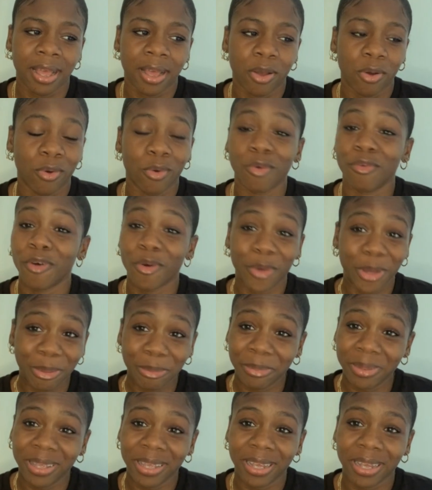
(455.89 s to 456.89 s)

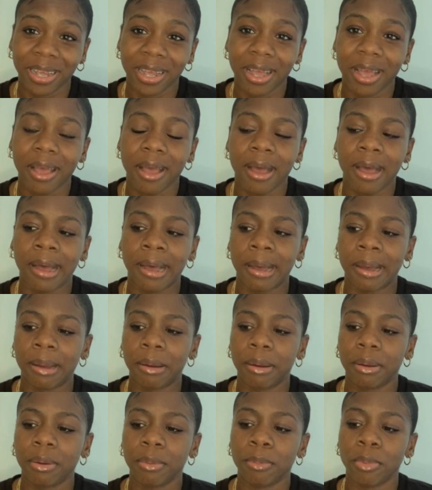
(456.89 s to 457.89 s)
overwhelming.
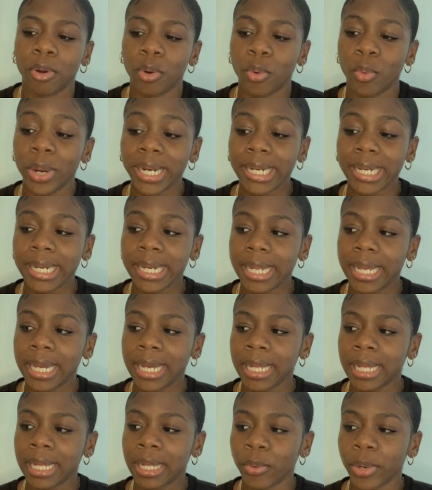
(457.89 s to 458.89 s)
Uh, but where did it
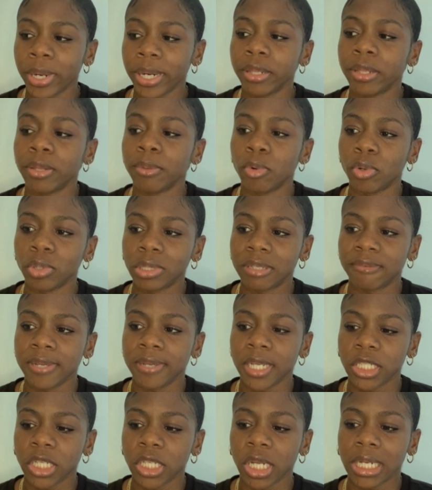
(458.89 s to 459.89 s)
where did the
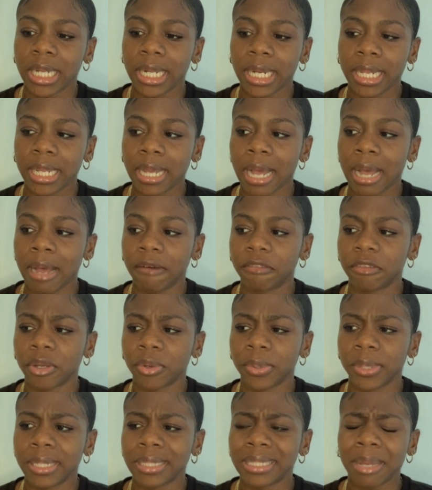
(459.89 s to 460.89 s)
motivation click
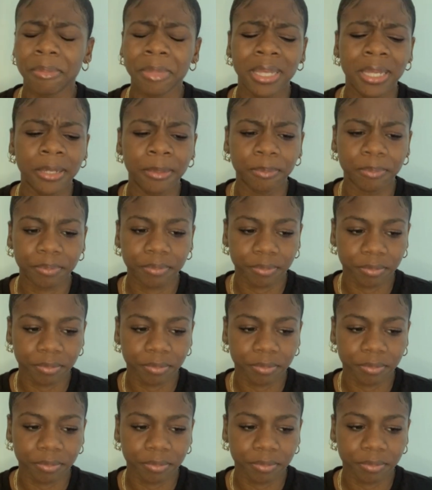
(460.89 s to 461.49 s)
afterwards? I mean